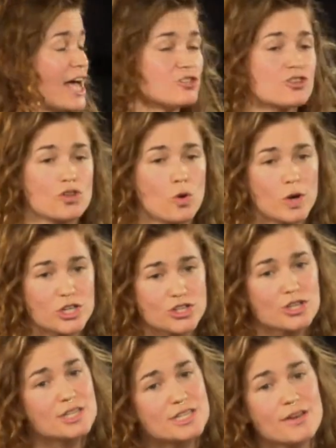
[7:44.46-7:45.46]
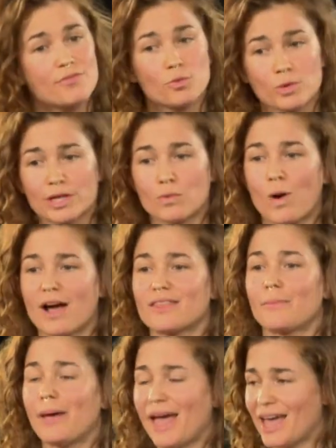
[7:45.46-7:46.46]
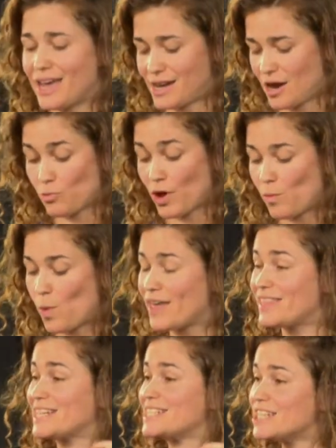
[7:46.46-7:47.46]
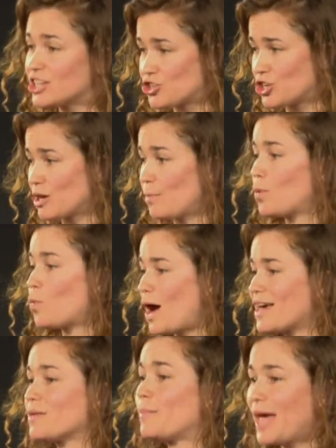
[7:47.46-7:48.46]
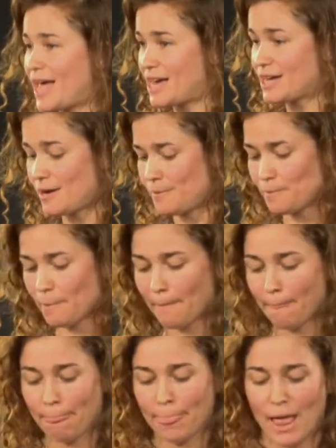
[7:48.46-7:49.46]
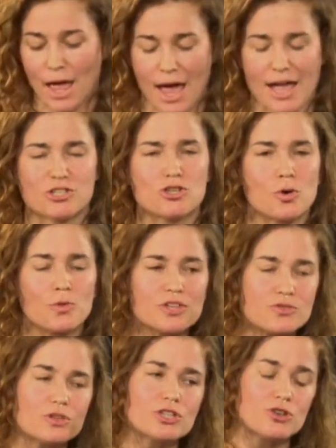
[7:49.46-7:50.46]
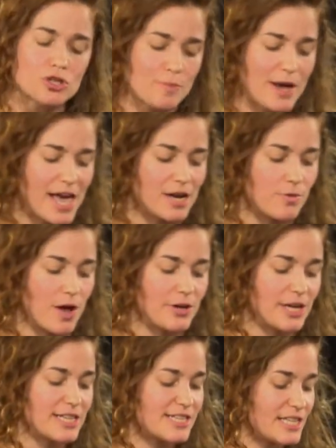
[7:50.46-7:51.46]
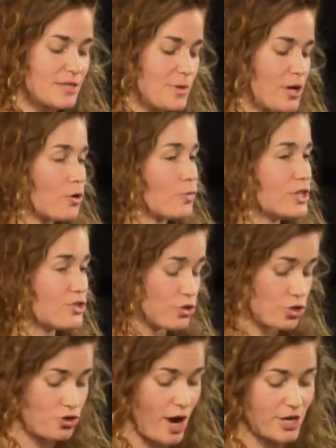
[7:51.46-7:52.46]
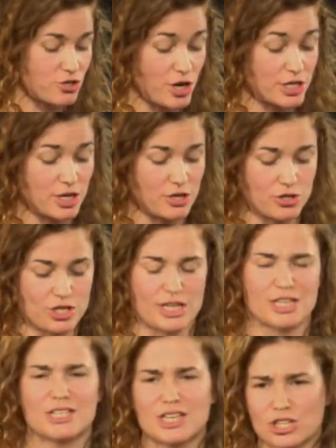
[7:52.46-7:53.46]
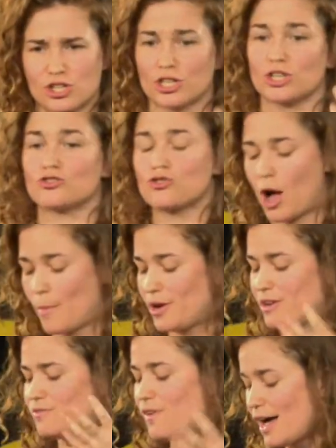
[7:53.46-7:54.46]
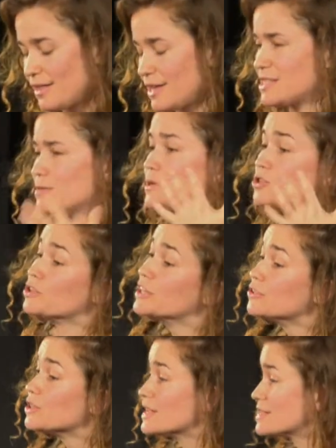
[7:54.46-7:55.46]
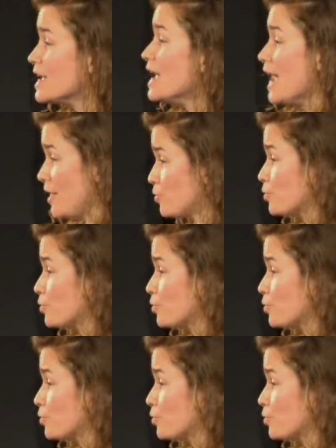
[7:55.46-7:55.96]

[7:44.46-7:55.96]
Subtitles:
And so the question is never really why the pain, or why the addiction, but why the pain. And so this really turns my head around, and it sends me on a research track trying to understand addiction and trauma and violence and mental illness and the